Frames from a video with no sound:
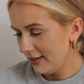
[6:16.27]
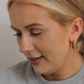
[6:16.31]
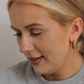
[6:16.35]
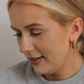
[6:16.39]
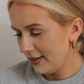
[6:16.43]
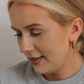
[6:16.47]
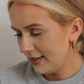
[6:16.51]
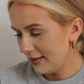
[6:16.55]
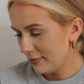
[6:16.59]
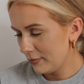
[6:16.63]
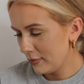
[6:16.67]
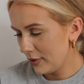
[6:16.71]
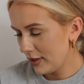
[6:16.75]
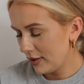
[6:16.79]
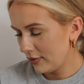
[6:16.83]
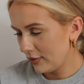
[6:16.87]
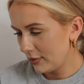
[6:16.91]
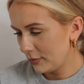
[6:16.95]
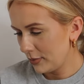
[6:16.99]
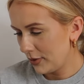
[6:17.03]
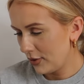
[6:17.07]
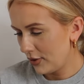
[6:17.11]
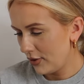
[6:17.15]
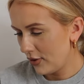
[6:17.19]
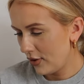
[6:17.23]
Um, what
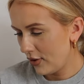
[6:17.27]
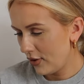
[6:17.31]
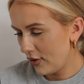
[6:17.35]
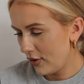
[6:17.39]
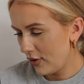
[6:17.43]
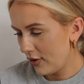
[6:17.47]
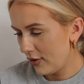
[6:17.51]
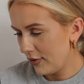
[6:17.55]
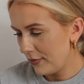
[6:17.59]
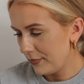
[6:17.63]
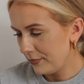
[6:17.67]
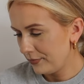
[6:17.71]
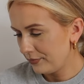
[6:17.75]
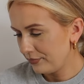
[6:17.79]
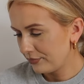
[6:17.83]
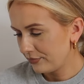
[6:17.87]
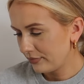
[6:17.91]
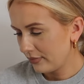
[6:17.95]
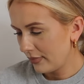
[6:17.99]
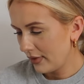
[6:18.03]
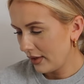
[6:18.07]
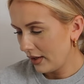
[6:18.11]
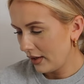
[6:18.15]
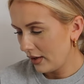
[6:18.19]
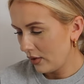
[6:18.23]
else we got?
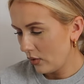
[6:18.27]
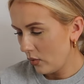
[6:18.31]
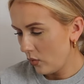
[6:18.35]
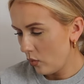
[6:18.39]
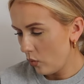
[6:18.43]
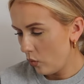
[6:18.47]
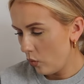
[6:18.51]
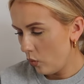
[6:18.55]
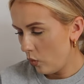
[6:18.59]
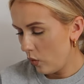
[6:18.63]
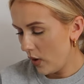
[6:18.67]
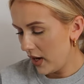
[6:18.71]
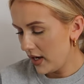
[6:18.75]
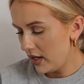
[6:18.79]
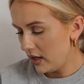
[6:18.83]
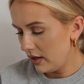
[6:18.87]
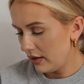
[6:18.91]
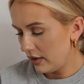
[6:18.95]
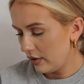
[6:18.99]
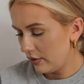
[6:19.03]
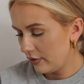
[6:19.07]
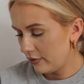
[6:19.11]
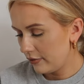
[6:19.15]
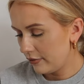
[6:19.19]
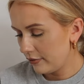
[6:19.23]
Wake
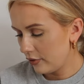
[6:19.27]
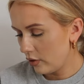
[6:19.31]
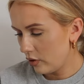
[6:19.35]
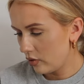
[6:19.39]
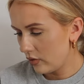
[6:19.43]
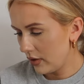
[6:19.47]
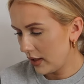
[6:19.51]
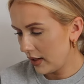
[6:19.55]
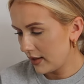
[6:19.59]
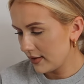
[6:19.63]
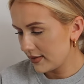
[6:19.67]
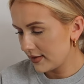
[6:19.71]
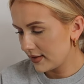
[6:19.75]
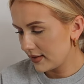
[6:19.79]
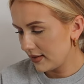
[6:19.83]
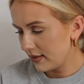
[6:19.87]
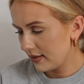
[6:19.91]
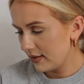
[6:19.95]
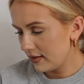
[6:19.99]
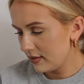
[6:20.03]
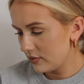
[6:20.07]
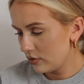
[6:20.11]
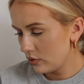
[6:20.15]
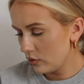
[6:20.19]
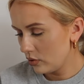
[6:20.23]
forest.
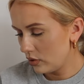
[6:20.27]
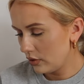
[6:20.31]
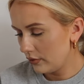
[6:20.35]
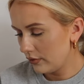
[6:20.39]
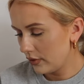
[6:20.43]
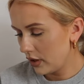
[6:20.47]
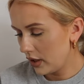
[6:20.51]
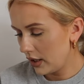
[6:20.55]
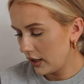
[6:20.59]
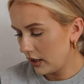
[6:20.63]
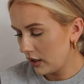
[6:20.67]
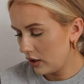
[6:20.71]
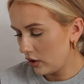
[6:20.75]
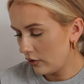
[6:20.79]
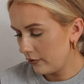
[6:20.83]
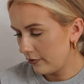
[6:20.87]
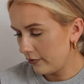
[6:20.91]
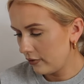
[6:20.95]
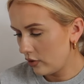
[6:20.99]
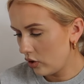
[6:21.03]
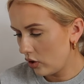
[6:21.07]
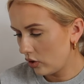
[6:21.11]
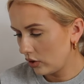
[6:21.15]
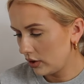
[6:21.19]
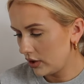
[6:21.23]
This sort of like
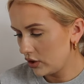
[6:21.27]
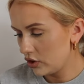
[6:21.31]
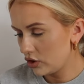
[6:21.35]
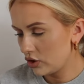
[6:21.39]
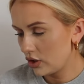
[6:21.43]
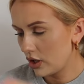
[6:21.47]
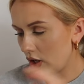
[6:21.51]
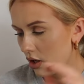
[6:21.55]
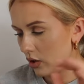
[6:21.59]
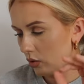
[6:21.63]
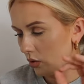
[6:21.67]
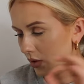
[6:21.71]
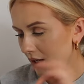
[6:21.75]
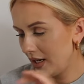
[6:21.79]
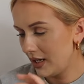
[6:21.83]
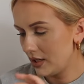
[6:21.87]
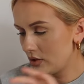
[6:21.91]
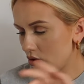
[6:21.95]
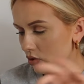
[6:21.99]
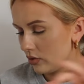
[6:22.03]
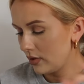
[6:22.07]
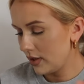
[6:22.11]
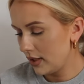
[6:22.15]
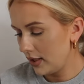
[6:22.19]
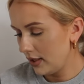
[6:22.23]
college style
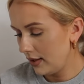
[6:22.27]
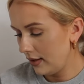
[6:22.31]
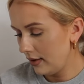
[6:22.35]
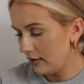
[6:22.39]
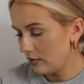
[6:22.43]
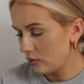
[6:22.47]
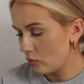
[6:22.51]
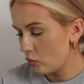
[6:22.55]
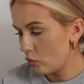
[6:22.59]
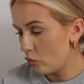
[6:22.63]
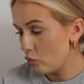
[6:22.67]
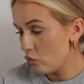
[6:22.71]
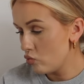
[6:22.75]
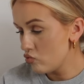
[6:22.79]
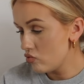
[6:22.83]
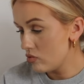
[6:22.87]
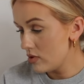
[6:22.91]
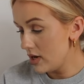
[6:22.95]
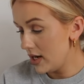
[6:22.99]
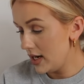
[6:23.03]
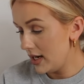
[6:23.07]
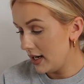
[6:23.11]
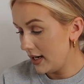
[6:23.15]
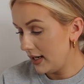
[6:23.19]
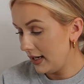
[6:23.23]
lettering is
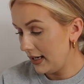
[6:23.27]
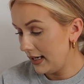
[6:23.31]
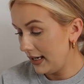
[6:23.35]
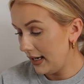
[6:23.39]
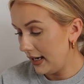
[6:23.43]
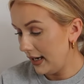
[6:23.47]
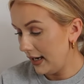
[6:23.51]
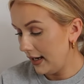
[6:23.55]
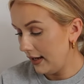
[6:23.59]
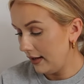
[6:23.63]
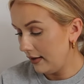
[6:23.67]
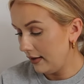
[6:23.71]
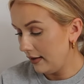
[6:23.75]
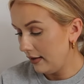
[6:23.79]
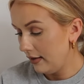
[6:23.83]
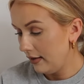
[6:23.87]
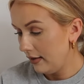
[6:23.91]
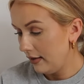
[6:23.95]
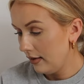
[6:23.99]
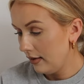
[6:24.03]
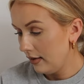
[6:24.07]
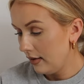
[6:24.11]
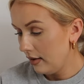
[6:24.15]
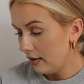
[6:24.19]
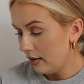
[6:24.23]
really in.
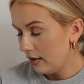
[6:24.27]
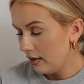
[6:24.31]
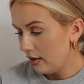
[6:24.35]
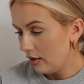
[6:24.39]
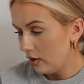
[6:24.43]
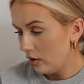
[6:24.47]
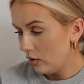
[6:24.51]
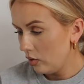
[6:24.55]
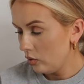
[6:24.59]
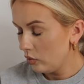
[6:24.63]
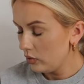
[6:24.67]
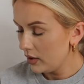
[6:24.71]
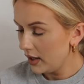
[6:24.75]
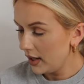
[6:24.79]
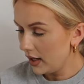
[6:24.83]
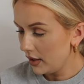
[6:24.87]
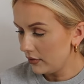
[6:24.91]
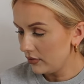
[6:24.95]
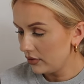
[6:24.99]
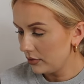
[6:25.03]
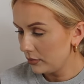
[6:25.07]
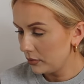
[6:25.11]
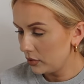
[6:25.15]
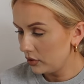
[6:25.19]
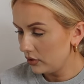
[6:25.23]
Well, they
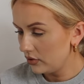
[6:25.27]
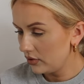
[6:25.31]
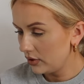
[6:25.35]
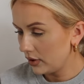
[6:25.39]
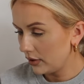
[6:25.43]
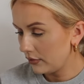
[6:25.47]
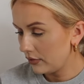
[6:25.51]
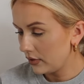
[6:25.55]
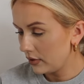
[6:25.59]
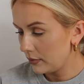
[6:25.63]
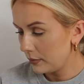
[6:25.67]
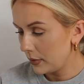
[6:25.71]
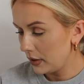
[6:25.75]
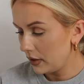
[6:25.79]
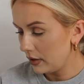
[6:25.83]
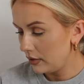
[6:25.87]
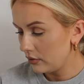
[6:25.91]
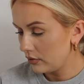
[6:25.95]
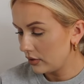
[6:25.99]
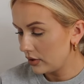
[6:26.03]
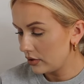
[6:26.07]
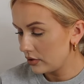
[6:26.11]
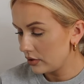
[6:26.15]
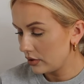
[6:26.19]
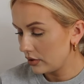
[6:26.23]
have some good stuff, this Billy's
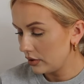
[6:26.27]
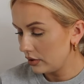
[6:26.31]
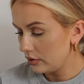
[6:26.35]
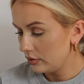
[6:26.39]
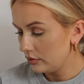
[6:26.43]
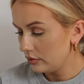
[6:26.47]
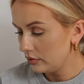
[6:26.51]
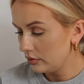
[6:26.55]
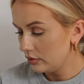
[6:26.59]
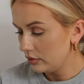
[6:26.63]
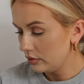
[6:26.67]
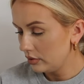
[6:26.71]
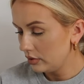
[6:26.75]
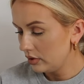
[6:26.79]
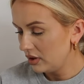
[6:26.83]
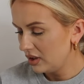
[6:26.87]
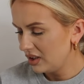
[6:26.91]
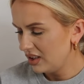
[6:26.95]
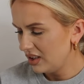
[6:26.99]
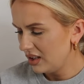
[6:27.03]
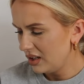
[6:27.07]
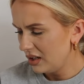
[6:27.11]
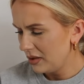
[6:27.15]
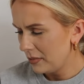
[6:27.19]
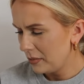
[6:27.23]
Retro.
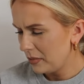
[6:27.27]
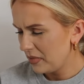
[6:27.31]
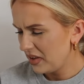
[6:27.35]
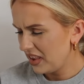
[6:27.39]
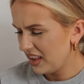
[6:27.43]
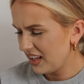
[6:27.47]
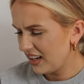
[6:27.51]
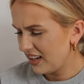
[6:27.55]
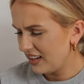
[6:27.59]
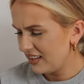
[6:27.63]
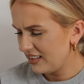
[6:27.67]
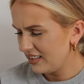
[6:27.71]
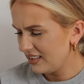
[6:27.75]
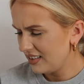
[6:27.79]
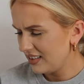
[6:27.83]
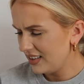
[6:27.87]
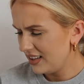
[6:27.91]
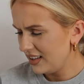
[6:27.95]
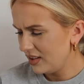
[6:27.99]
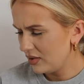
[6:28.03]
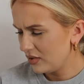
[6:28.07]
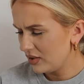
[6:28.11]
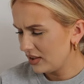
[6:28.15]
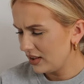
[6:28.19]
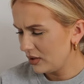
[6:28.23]
But that,
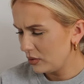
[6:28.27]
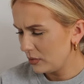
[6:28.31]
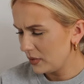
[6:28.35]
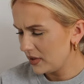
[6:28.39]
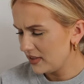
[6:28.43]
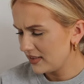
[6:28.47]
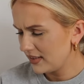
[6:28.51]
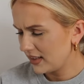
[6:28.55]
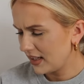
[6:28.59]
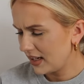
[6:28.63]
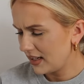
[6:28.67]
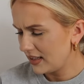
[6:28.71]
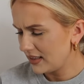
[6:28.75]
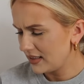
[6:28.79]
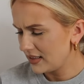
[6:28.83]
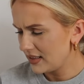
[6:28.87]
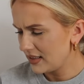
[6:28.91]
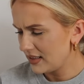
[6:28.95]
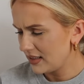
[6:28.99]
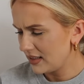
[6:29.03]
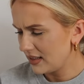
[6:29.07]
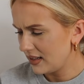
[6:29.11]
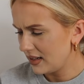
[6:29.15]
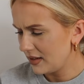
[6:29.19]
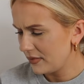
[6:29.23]
it looks a little bit
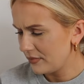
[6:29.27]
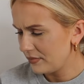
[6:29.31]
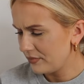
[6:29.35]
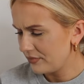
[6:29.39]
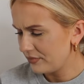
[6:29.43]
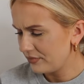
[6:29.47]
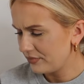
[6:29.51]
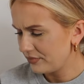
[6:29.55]
skanked, doesn't it?